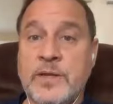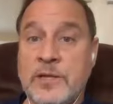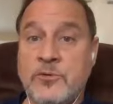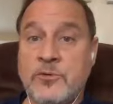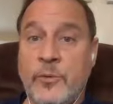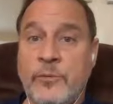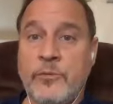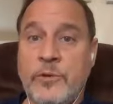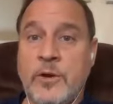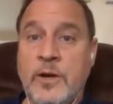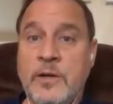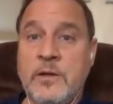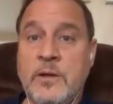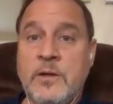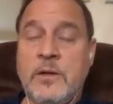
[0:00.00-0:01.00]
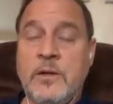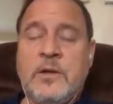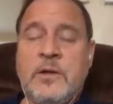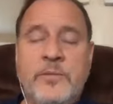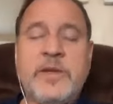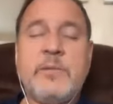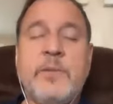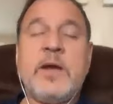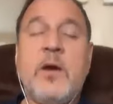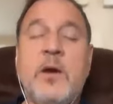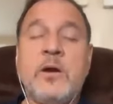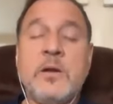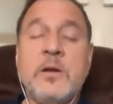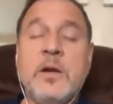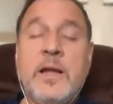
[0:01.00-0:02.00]
that's what we were yeah. taught come into my
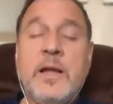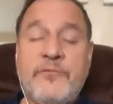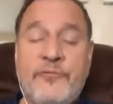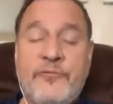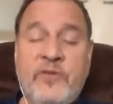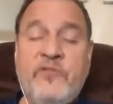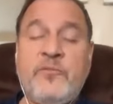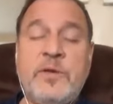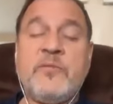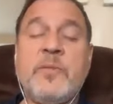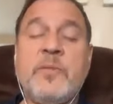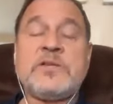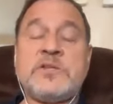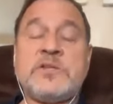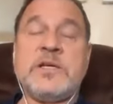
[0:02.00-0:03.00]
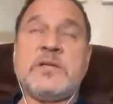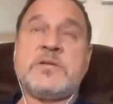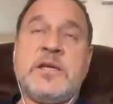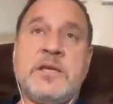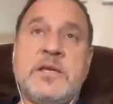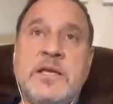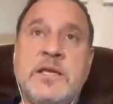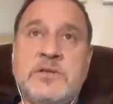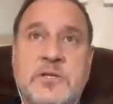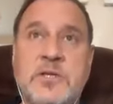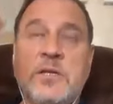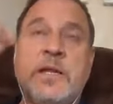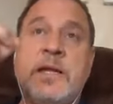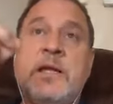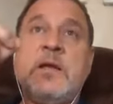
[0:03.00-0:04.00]
heart and forgive me of my sins and
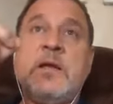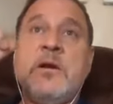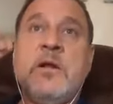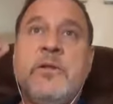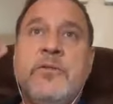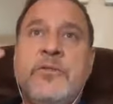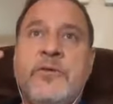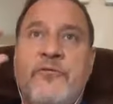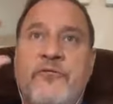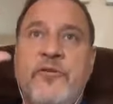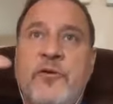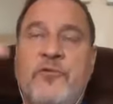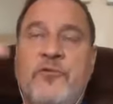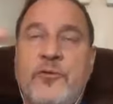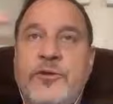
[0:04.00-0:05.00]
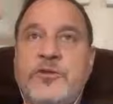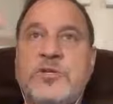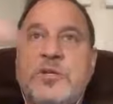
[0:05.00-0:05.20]
instantly the fearfulness